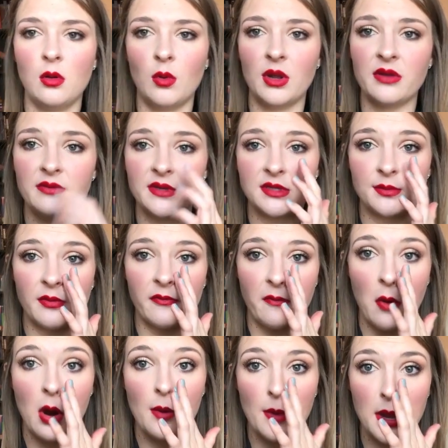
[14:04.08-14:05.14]
one of these
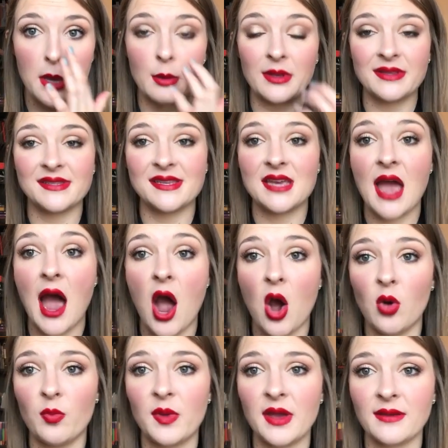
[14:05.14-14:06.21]
before, but you can see
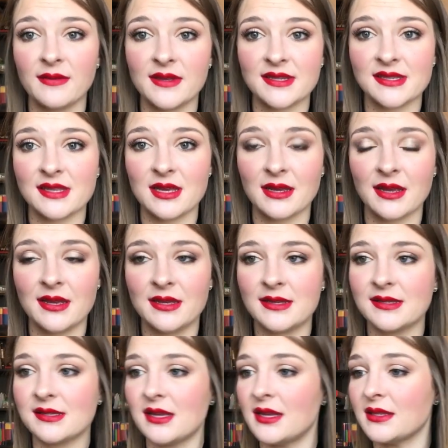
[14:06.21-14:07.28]
how big this thing
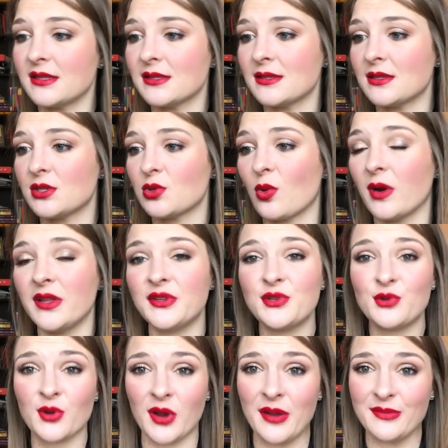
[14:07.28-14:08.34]
is. It's
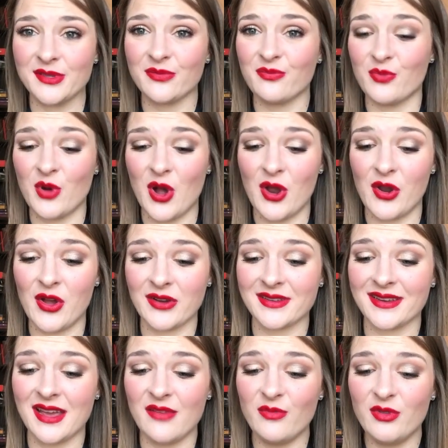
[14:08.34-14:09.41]
22 grams of product,
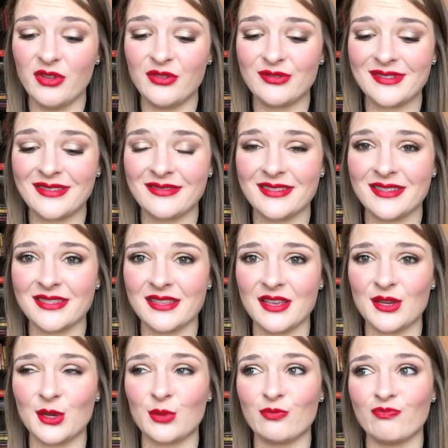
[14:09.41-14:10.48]
and I've been using this
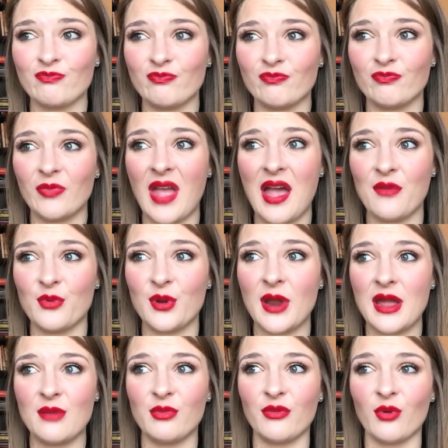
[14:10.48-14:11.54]
like every
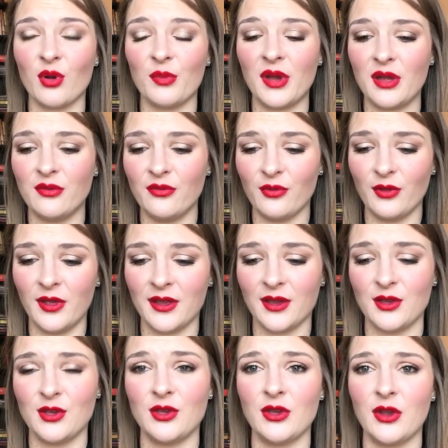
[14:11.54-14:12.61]
night before bed for like
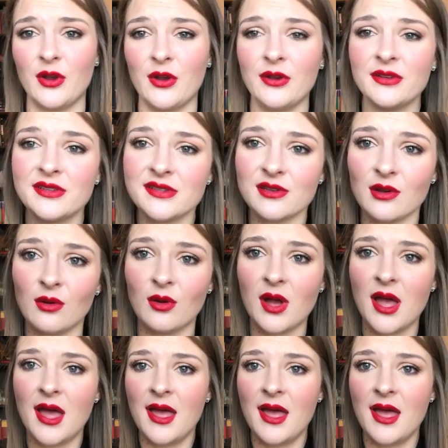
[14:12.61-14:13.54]
a year. So